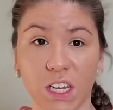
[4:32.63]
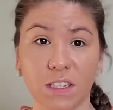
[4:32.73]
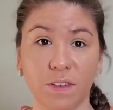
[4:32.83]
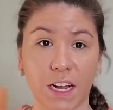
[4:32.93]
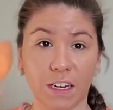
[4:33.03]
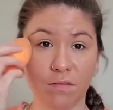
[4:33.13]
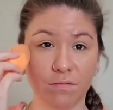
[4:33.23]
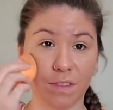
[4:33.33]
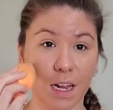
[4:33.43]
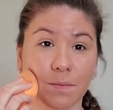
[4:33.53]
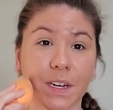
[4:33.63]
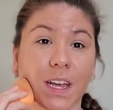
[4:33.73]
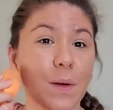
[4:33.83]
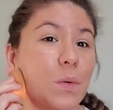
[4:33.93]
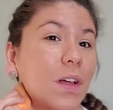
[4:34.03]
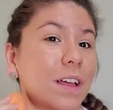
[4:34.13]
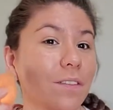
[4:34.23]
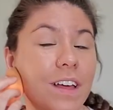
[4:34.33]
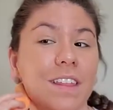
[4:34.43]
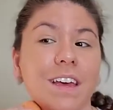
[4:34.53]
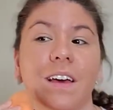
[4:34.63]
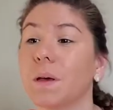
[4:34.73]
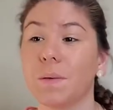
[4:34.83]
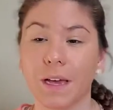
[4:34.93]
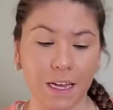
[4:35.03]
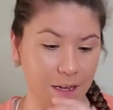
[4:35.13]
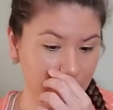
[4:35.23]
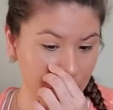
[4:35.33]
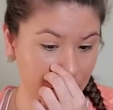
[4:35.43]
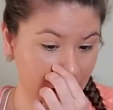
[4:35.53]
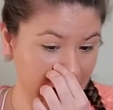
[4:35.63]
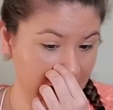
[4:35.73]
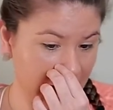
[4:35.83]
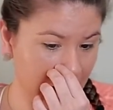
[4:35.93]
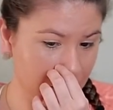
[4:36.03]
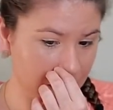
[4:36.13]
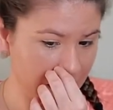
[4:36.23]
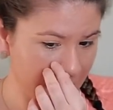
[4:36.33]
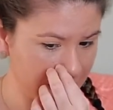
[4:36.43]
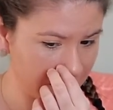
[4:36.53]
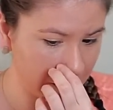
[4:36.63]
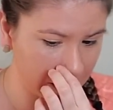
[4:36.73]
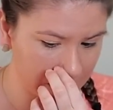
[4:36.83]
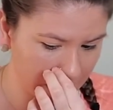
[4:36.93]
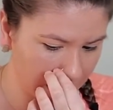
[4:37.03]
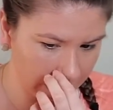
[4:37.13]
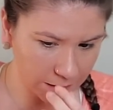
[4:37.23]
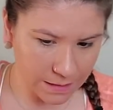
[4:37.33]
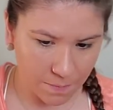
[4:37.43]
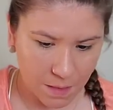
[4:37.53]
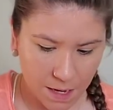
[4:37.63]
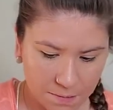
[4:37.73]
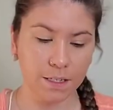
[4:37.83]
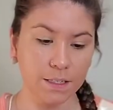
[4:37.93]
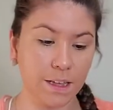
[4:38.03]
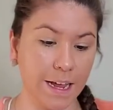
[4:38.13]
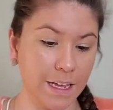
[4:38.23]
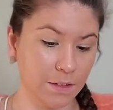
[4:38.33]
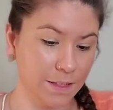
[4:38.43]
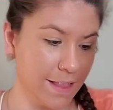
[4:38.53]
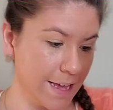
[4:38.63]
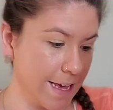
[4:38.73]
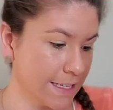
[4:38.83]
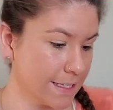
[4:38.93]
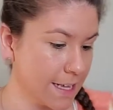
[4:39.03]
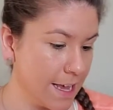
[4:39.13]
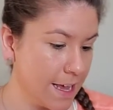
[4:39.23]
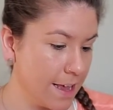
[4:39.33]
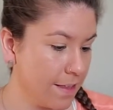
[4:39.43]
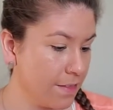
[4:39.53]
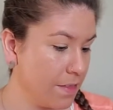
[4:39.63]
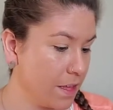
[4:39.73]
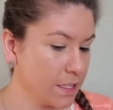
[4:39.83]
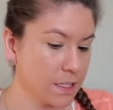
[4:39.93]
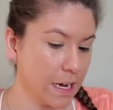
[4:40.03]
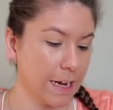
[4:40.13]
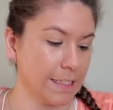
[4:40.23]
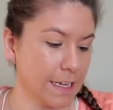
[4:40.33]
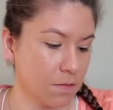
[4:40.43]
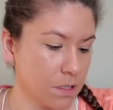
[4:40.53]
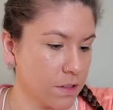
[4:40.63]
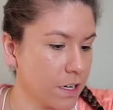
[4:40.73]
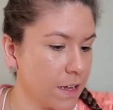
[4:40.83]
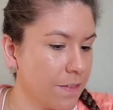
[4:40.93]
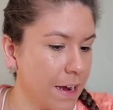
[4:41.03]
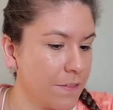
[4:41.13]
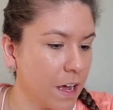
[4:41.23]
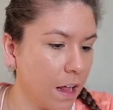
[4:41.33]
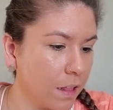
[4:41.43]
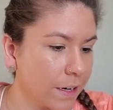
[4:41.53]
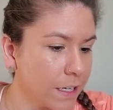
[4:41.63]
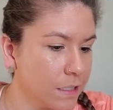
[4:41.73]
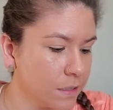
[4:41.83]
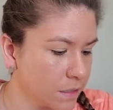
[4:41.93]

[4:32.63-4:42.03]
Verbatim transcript: It's fine. I'm gonna keep rolling with it. Maybe I can brighten it up with like some concealer or something. So I use this this I said was $35,